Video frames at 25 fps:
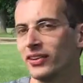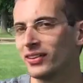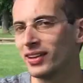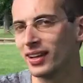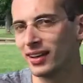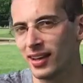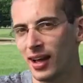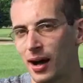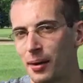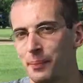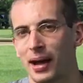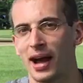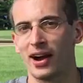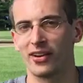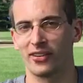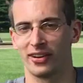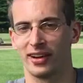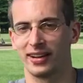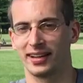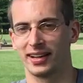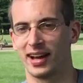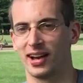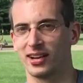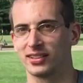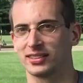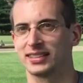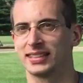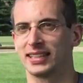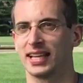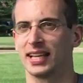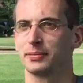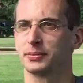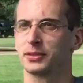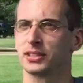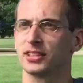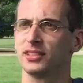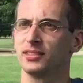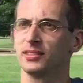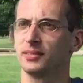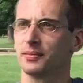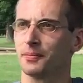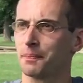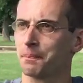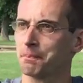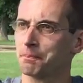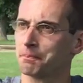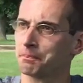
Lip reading: You can come out right now, Samson.